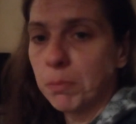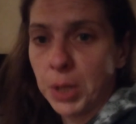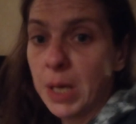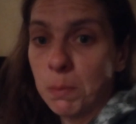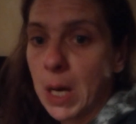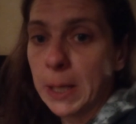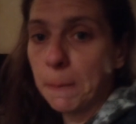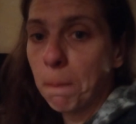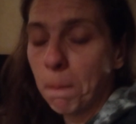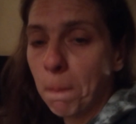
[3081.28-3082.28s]
Blood
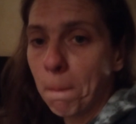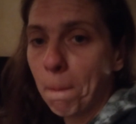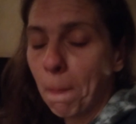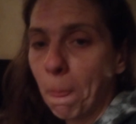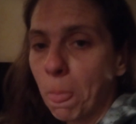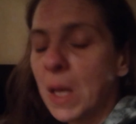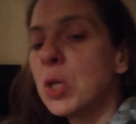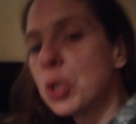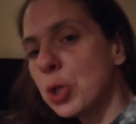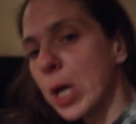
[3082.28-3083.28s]
might.
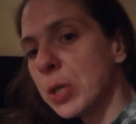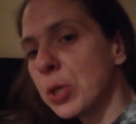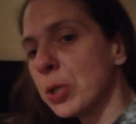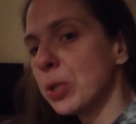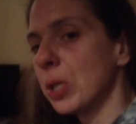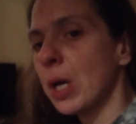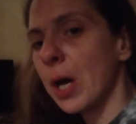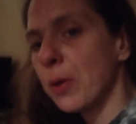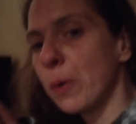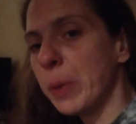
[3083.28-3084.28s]
Strangers,
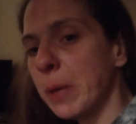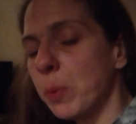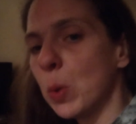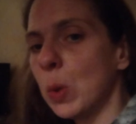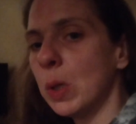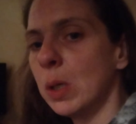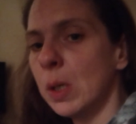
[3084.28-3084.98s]
other people.